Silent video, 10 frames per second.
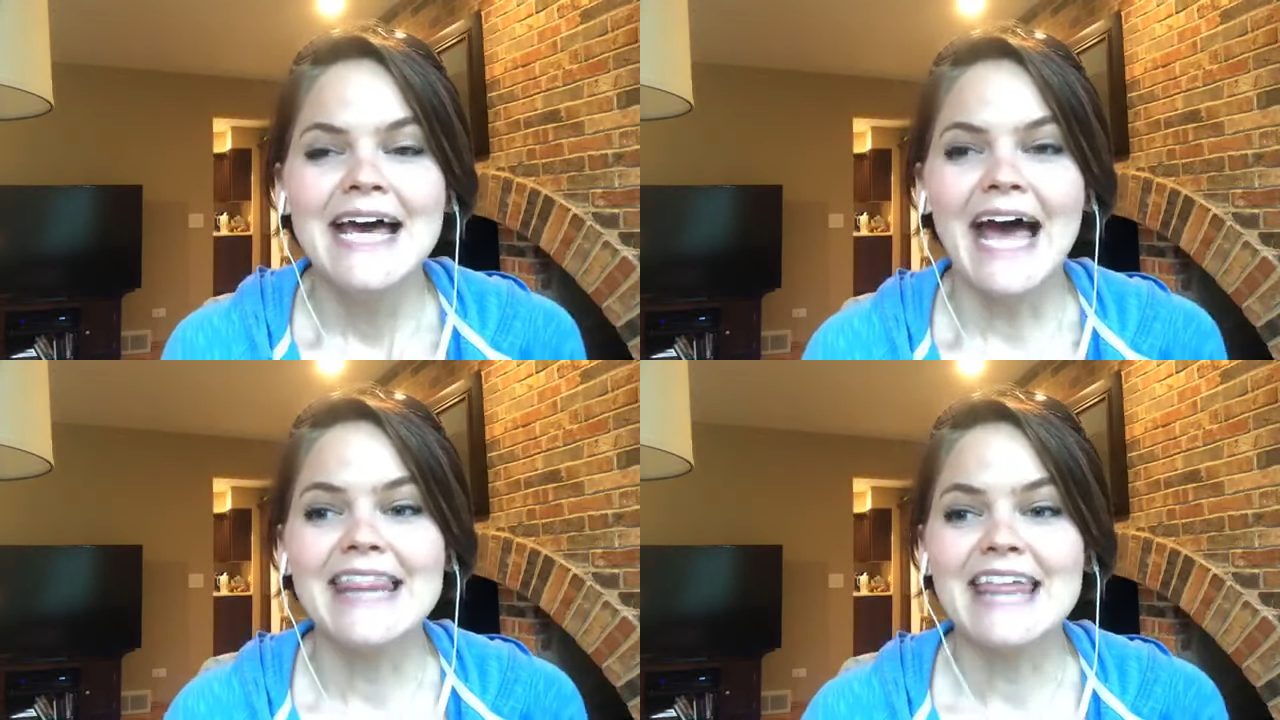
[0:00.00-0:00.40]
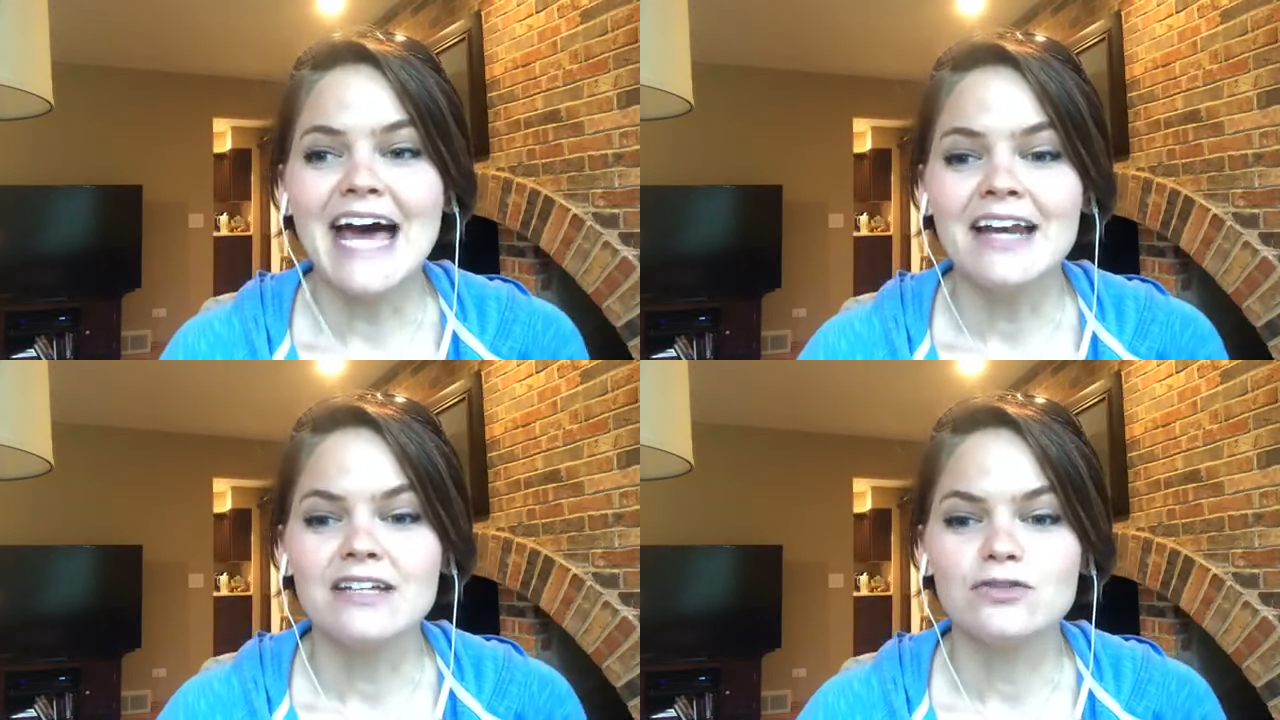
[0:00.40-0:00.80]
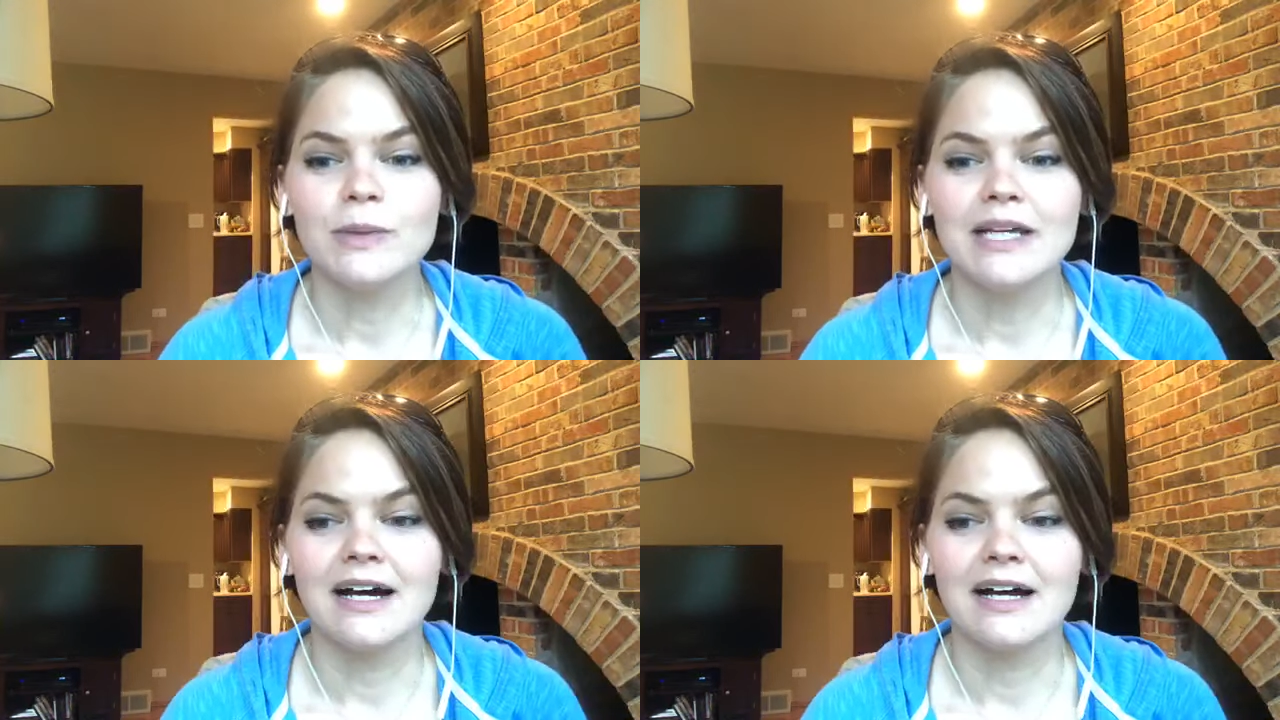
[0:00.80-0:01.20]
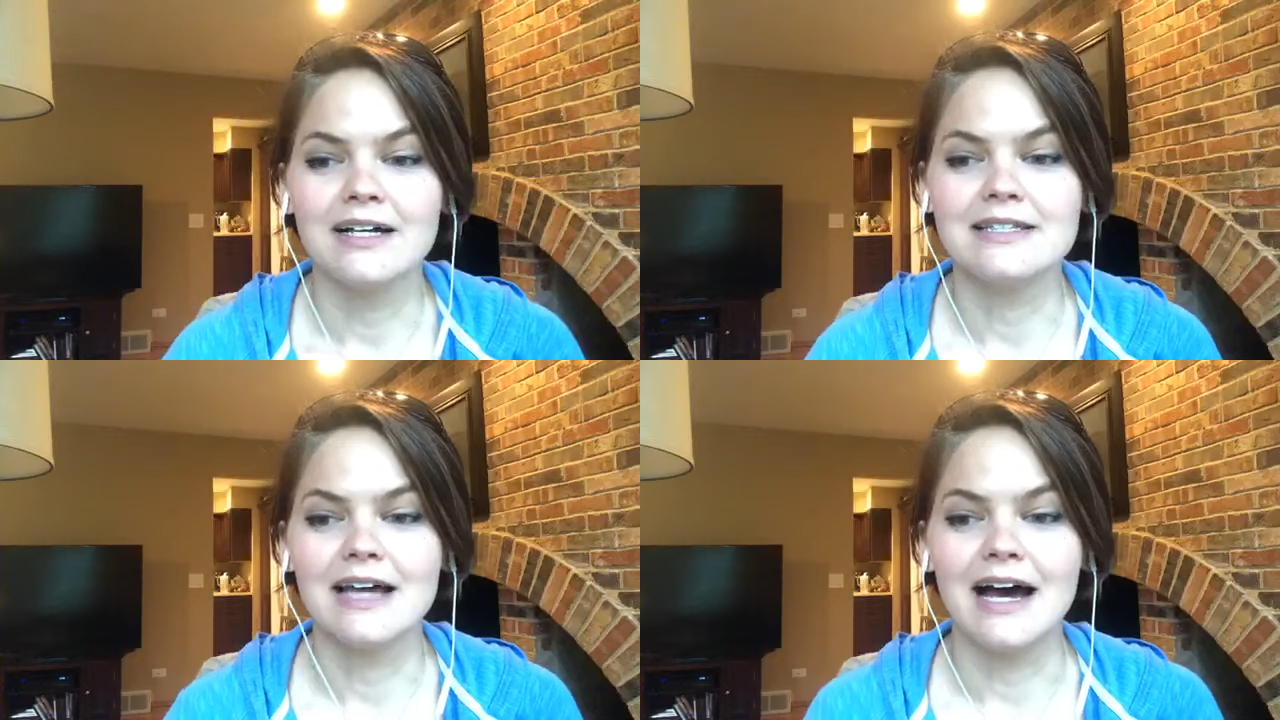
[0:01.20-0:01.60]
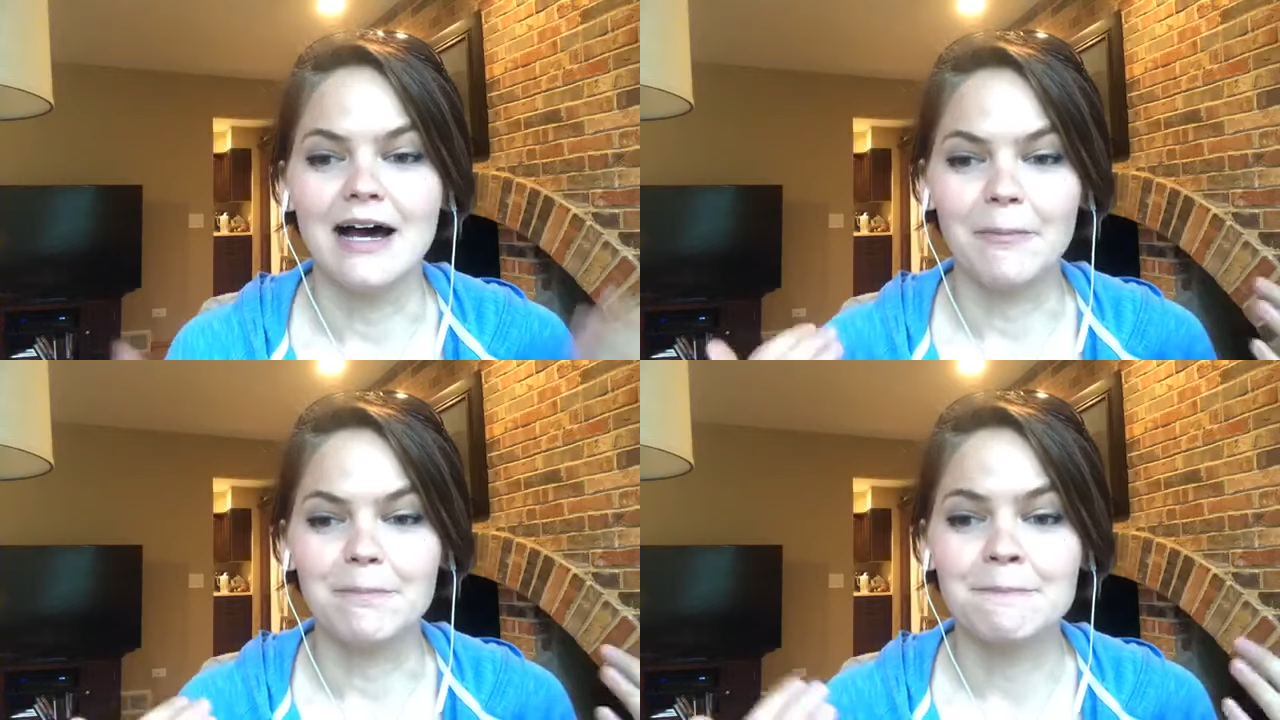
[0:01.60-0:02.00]
And that is because
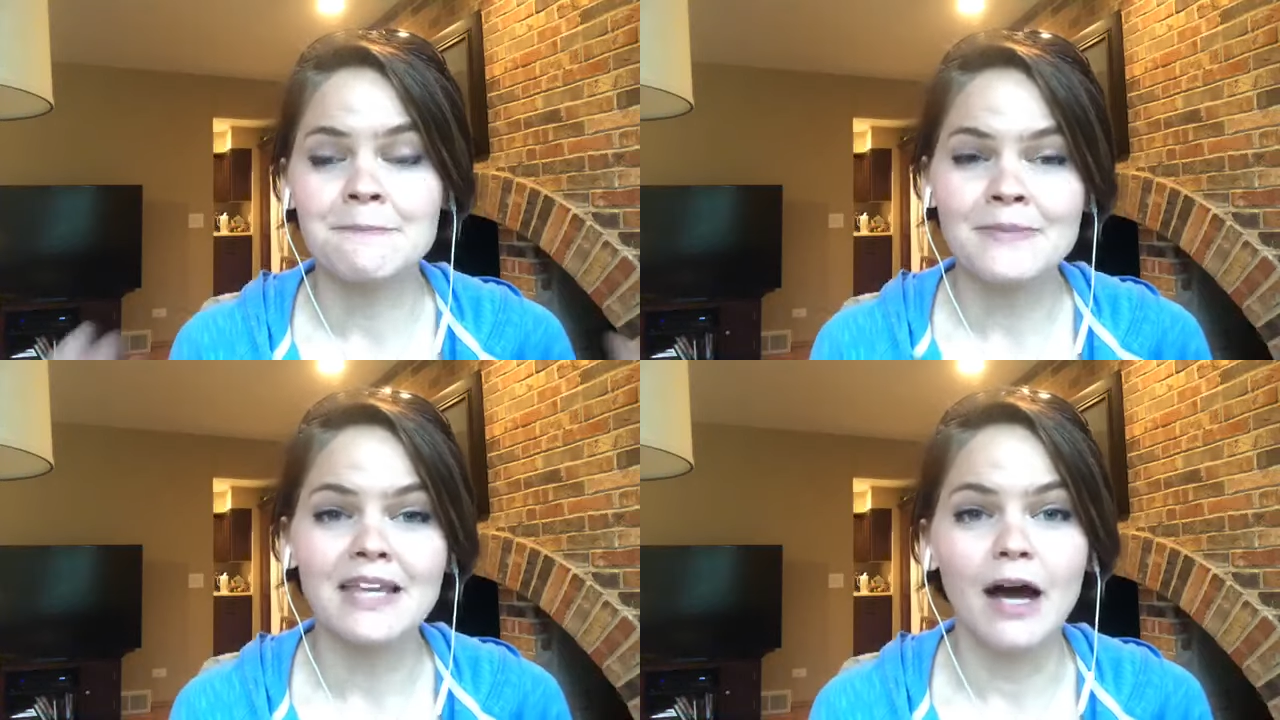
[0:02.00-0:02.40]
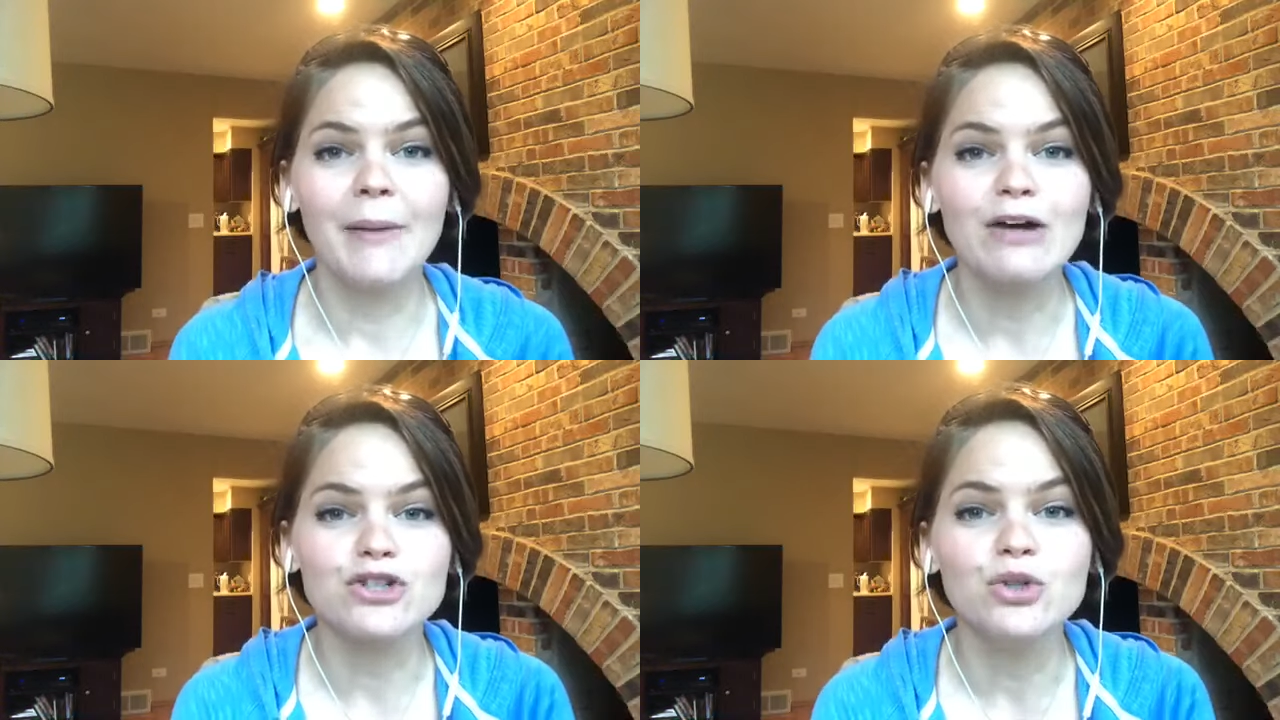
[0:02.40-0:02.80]
about